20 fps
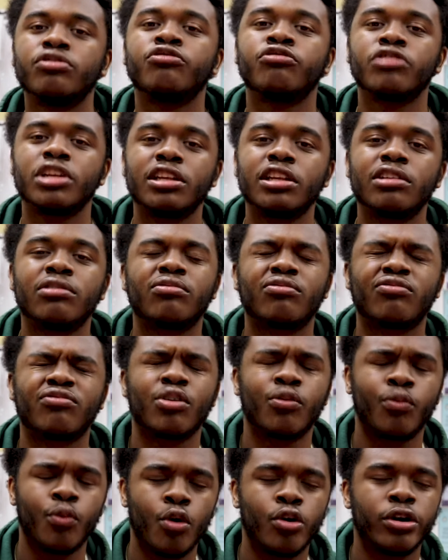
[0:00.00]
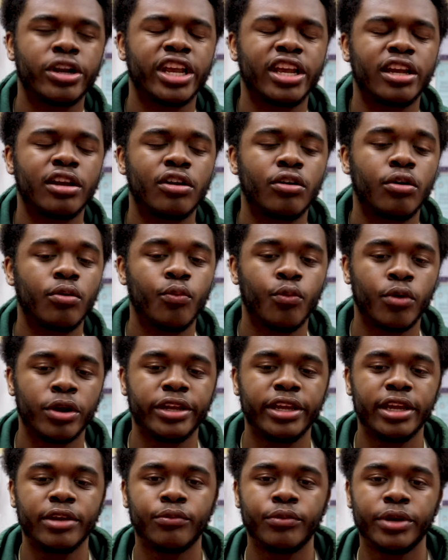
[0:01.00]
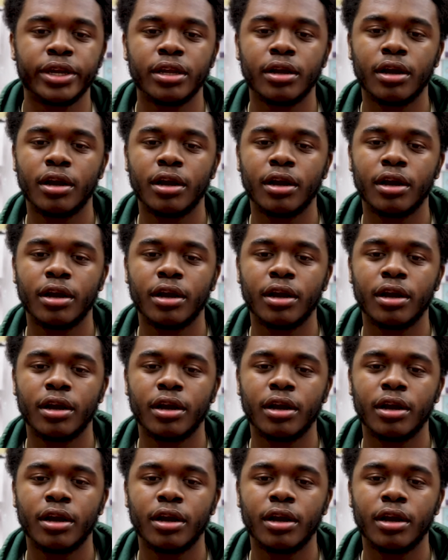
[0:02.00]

and really rewarding working with